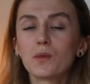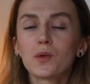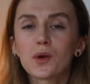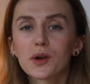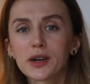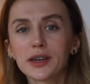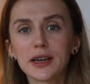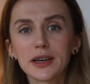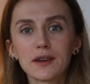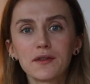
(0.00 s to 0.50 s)

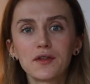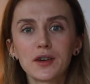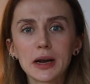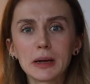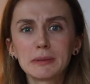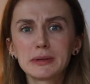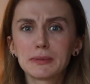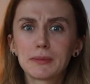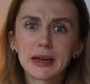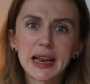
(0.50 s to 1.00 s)
more data
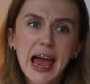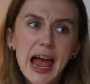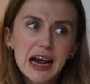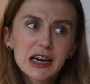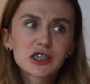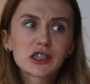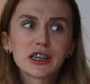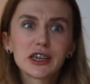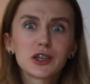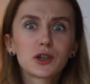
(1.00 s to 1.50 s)
frames, but
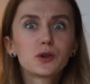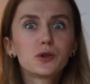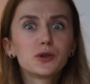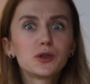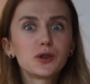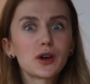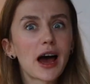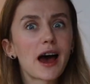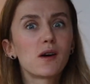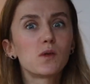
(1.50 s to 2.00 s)
actually it's
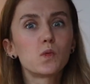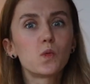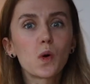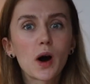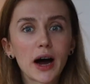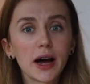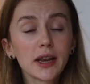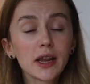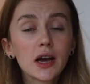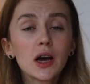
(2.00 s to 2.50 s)
good to have
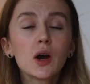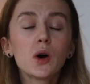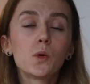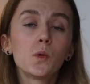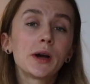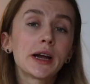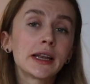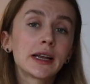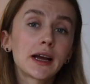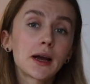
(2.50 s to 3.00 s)
one.
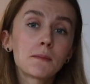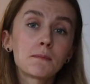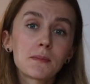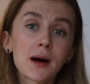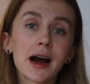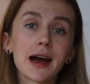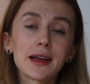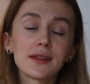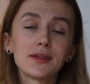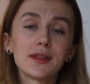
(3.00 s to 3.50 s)
We can
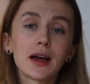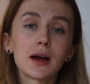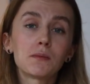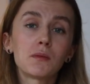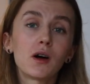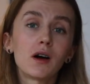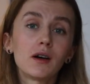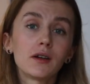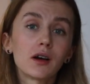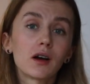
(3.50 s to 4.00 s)
combine
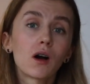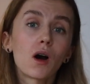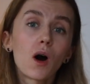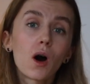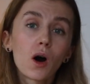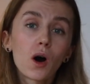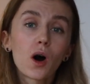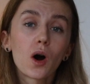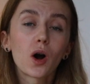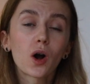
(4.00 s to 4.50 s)
them on a
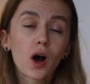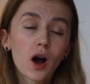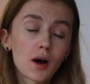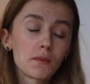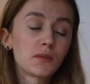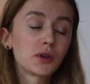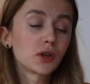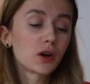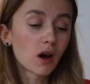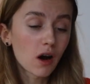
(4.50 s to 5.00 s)
co
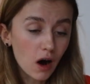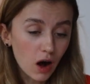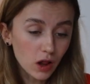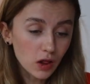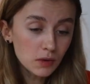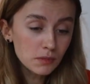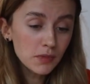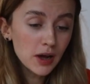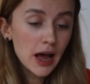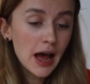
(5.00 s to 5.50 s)
common
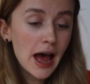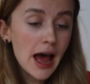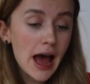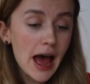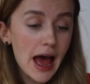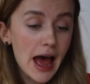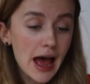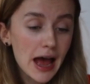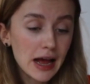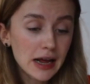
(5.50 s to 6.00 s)
column.
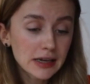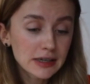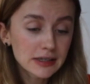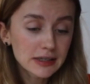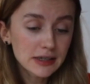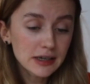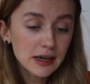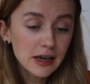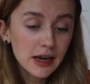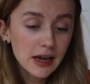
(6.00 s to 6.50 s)

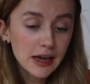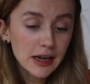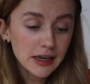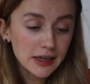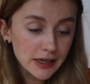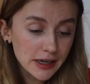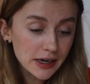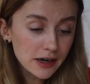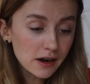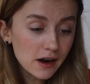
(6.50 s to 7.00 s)
And
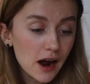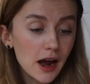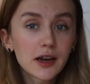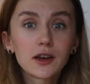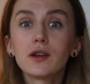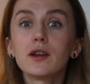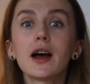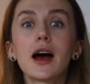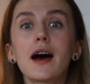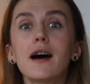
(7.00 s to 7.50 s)
here I
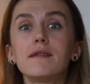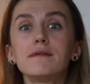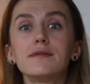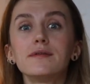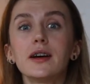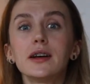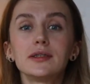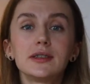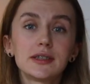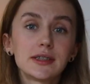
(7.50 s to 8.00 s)
don't
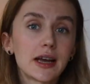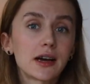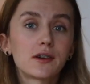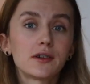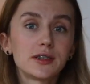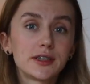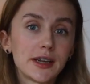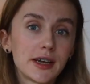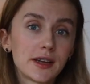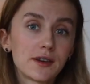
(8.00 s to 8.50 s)
have the
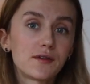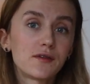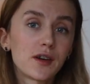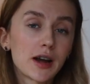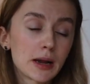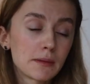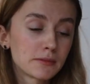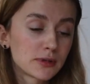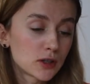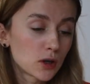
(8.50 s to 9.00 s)
second data
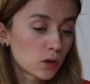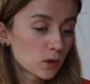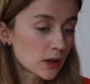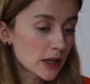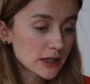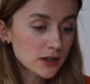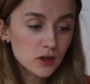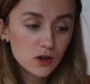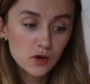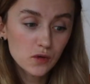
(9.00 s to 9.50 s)
frame, so
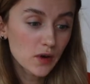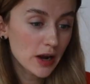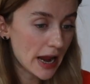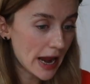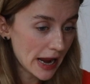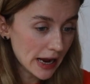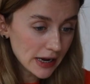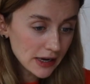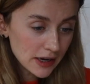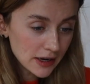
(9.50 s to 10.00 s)
let's
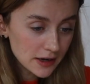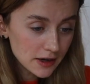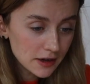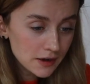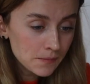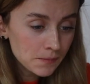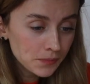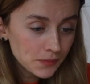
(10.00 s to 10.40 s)
create